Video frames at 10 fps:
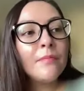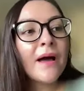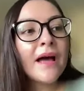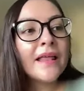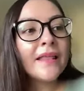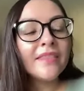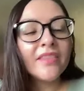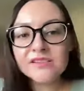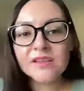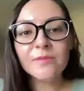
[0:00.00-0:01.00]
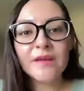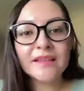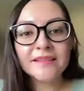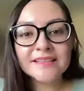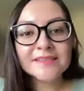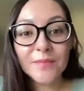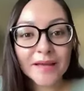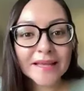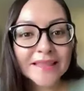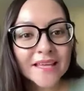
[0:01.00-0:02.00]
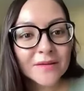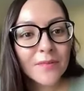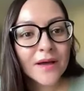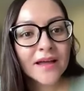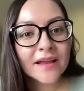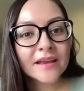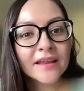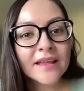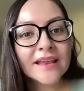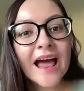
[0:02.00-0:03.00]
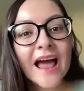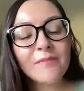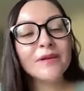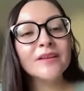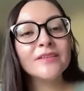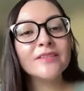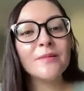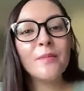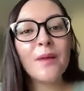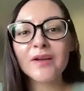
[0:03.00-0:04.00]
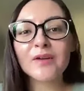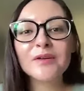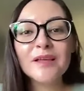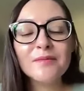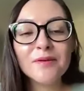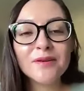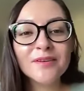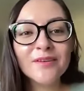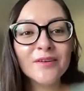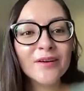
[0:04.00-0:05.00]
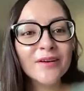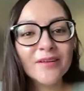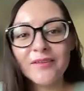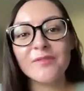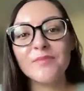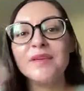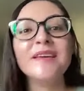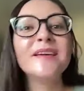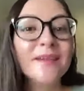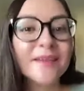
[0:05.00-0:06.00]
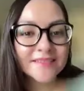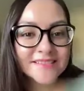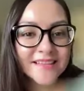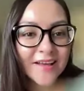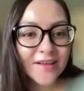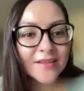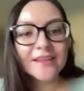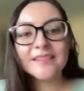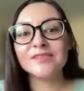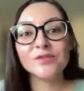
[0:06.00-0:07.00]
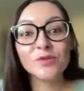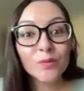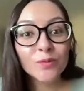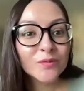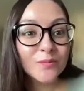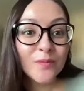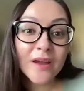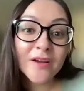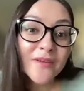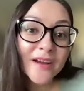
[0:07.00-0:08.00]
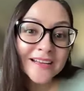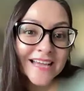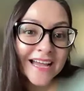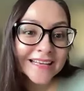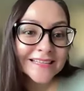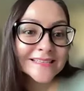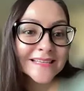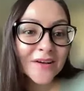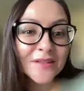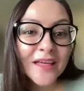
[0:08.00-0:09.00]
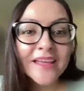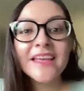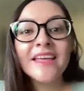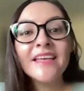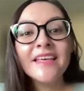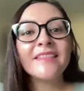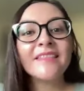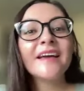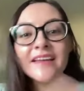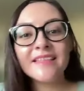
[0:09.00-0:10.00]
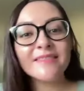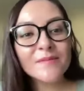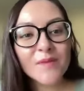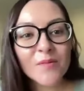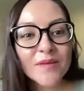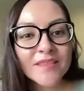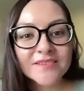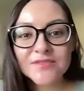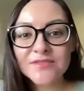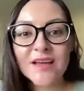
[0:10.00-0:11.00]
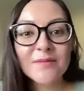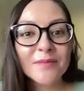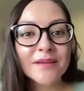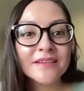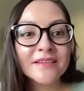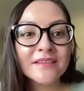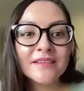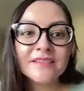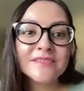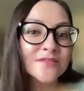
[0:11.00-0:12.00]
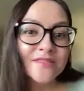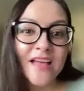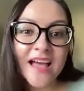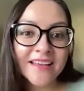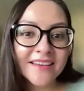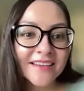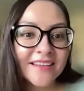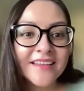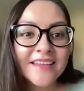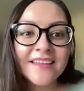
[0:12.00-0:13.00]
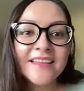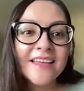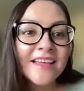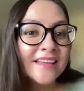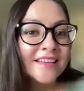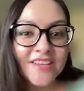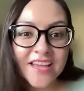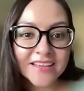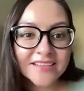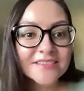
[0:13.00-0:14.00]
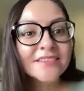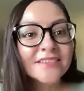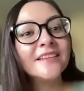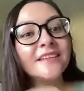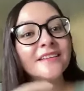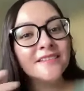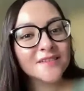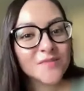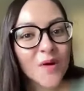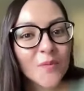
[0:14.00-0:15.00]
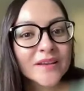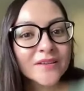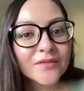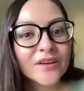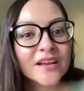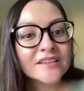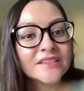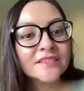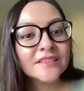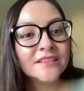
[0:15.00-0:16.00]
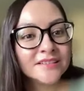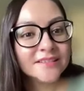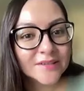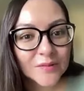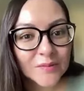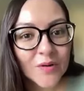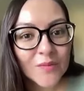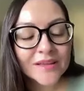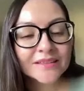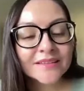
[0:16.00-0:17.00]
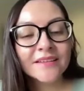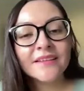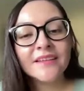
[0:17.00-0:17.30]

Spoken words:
But that's a big thing, but it happened in the micro level, on the big scale, and in the very, very tiny scale. Like, again, the moment that just happened, just died. It changed. This moment is fresh, it's a new moment.